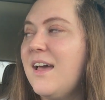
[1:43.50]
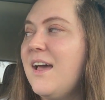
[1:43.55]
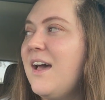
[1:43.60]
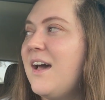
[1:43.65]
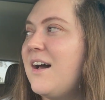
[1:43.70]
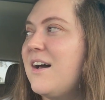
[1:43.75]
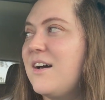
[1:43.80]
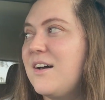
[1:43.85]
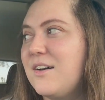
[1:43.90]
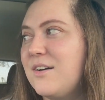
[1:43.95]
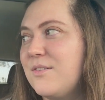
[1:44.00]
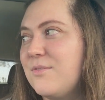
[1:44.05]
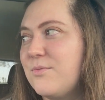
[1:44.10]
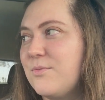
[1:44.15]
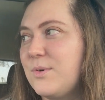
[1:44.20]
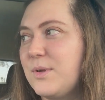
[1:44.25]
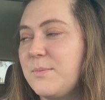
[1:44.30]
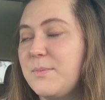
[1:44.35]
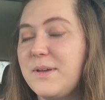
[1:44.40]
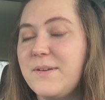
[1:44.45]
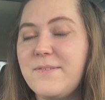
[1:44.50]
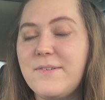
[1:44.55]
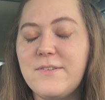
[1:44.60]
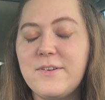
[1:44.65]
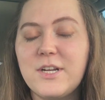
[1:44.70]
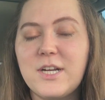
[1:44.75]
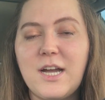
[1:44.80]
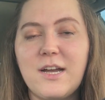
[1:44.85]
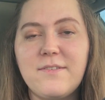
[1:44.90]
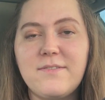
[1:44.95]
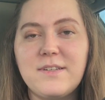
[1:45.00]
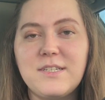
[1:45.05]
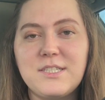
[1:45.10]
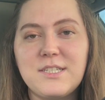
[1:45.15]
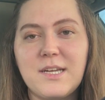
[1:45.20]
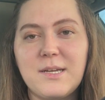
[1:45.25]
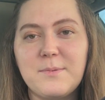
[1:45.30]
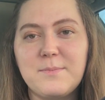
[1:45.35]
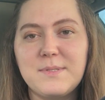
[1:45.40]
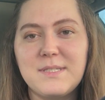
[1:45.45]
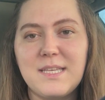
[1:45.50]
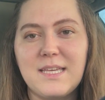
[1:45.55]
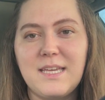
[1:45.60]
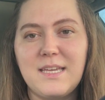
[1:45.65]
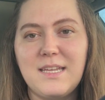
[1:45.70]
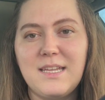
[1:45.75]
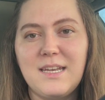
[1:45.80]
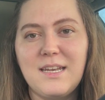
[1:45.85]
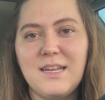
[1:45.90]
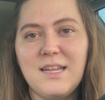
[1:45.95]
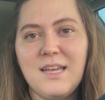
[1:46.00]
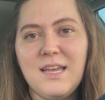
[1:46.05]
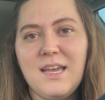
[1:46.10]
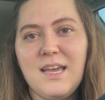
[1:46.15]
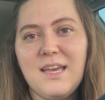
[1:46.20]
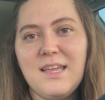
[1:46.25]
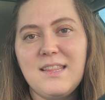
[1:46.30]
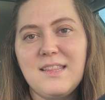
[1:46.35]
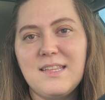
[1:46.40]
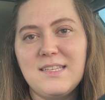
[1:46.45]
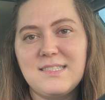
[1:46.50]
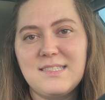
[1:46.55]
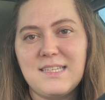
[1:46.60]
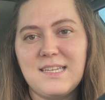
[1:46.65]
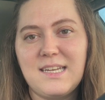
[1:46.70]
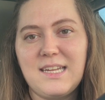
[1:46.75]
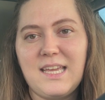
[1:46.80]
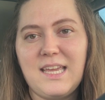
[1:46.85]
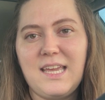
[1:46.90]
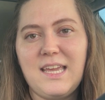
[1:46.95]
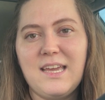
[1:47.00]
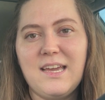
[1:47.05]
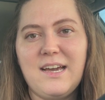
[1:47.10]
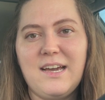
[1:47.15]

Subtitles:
of one of my favorite coffee shops in the city.